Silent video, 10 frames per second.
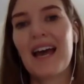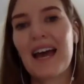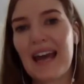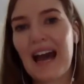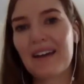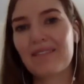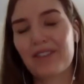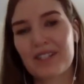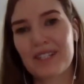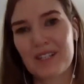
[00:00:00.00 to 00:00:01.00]
an
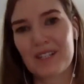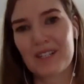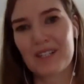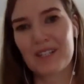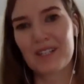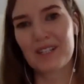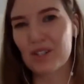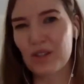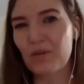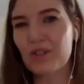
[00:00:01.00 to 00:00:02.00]
adverse
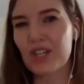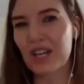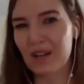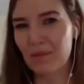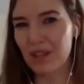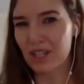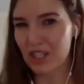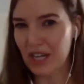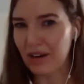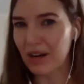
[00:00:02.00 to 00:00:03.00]
experience associated
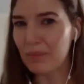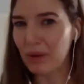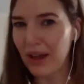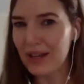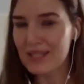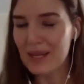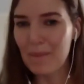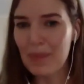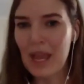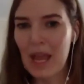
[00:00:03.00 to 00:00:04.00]
with a cherry
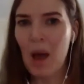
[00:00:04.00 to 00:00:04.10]
blossom,